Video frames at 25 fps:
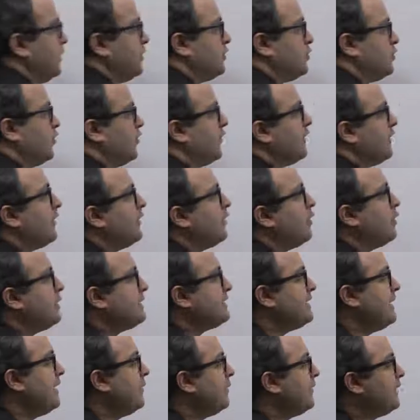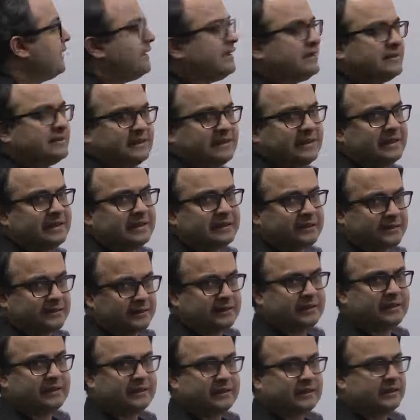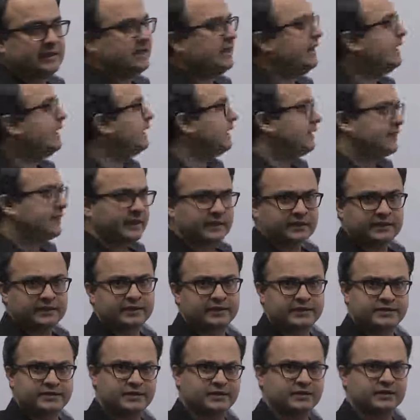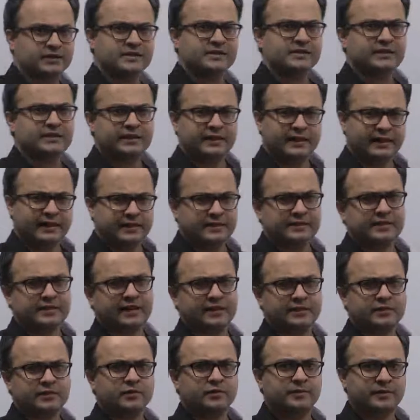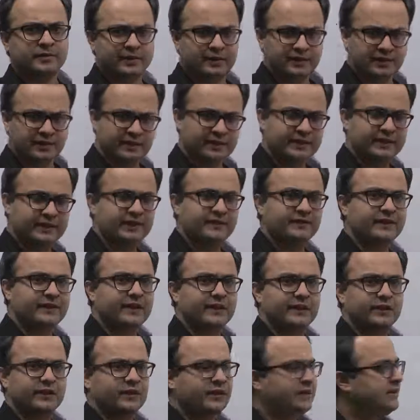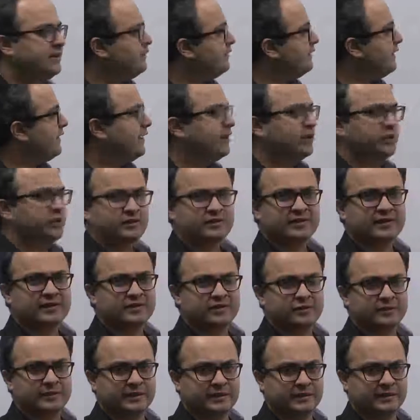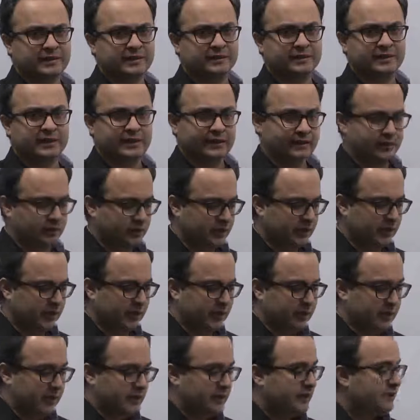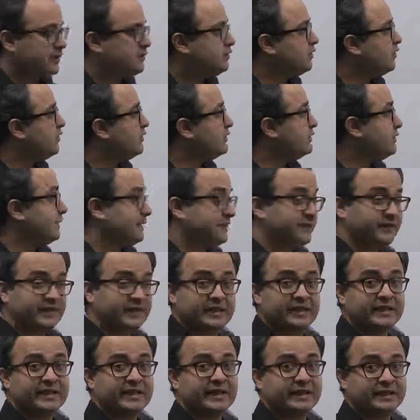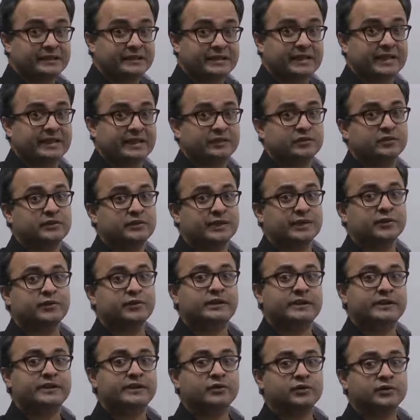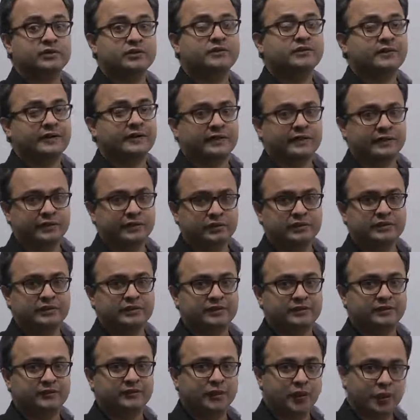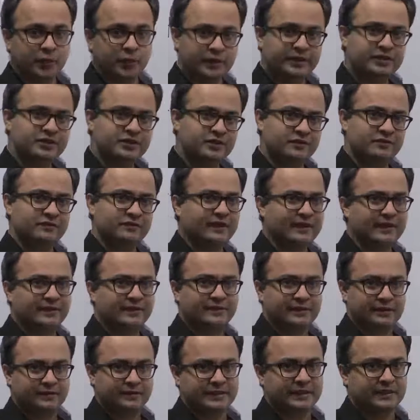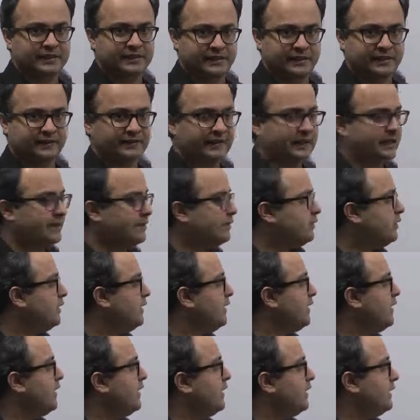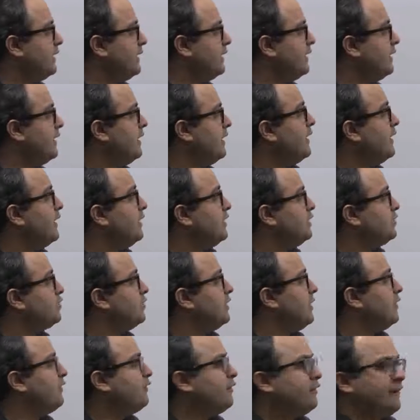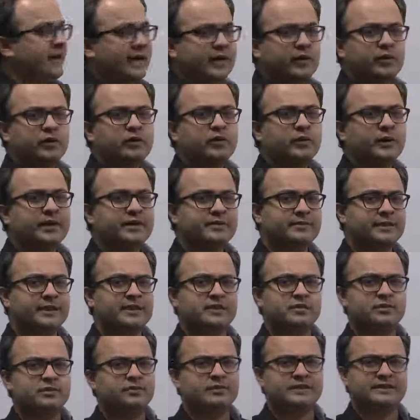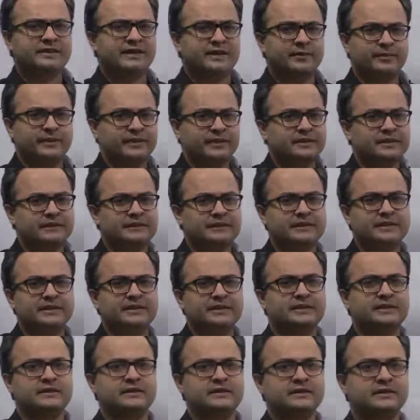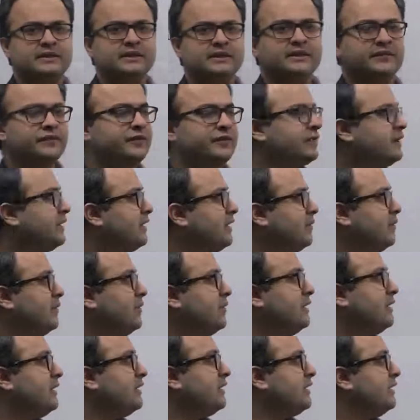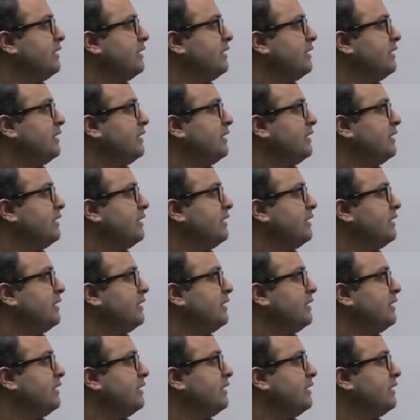So over here what's happening is that, and again the restriction is that x has to be a real value and y also has to be a real value. So specifically, x has to take only those values for which y will be a real value. Right? So now for y equal to 2x minus 1, what's happening is that if you think about it,